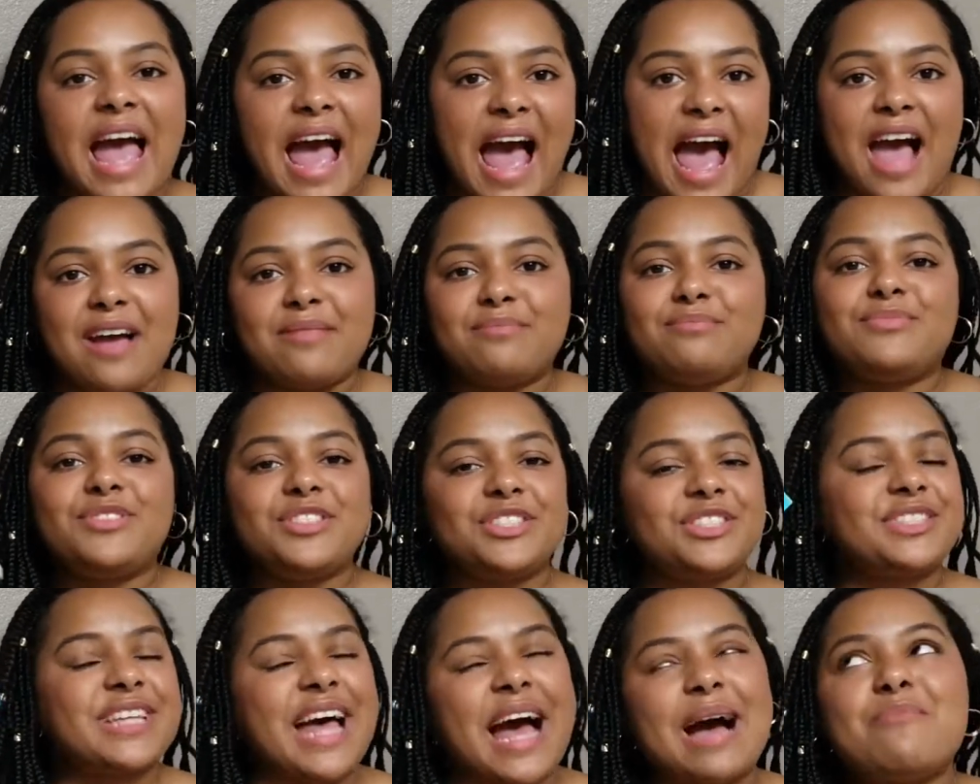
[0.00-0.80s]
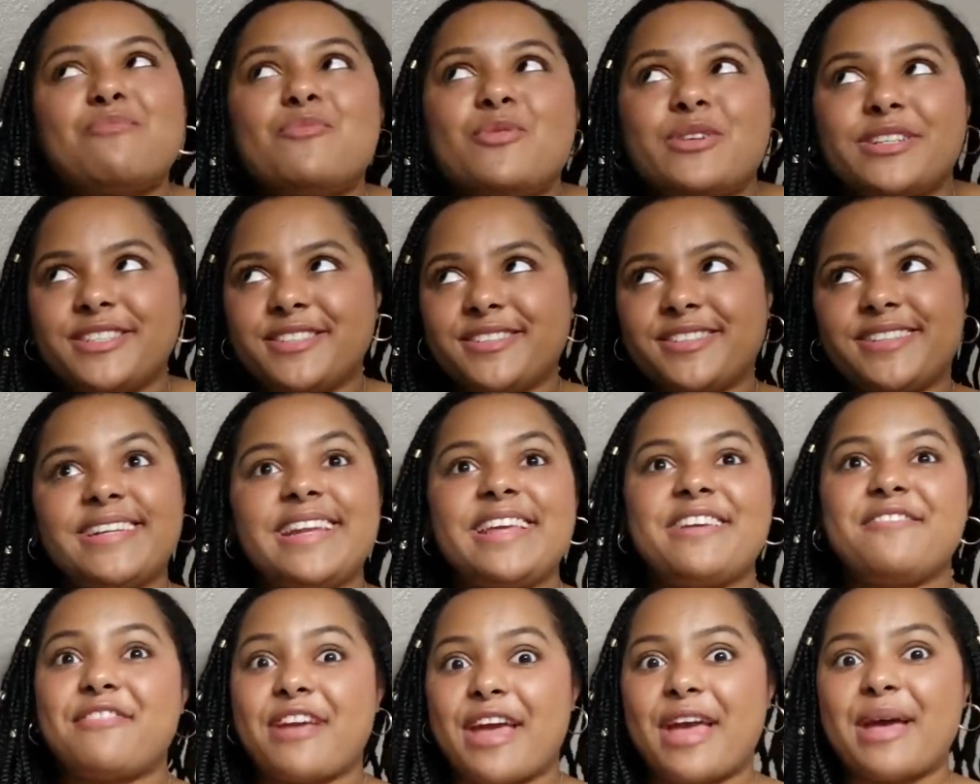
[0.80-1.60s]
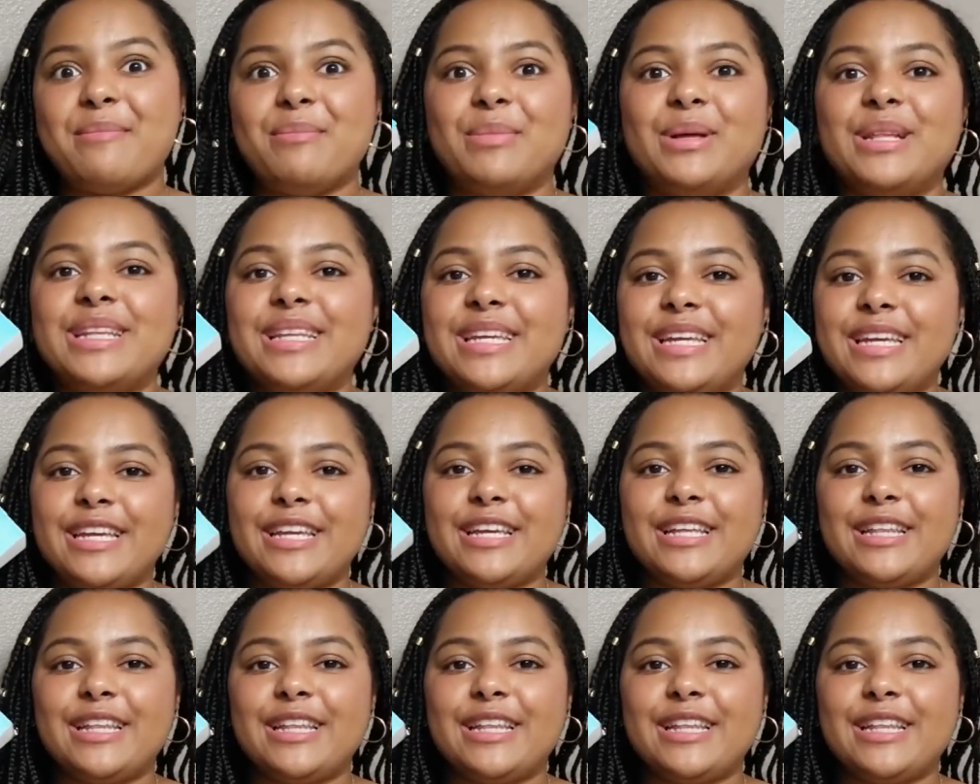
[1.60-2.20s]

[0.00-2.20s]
I'm just, I'm wondering if Emily,